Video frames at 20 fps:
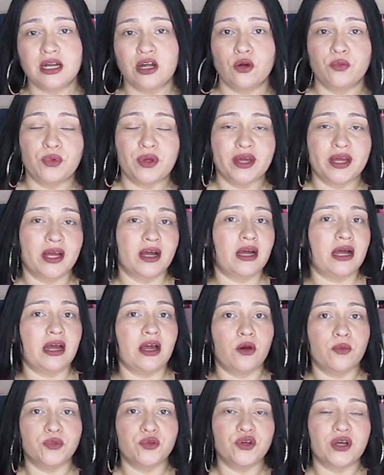I
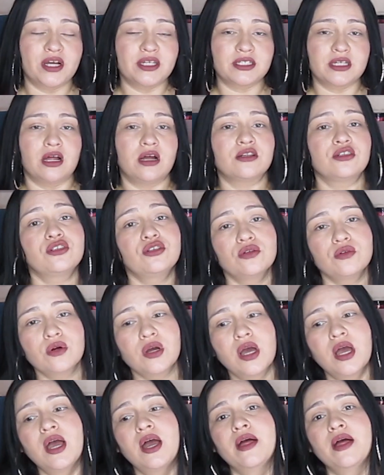hope you guys a lot too.